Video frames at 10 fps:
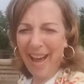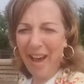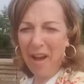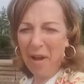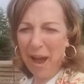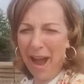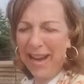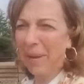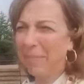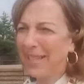Um, I
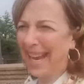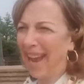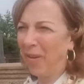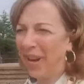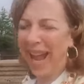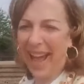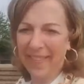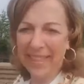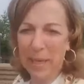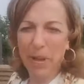am down at
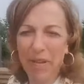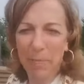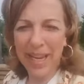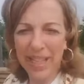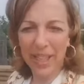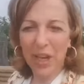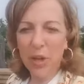the Sea Bluff Beach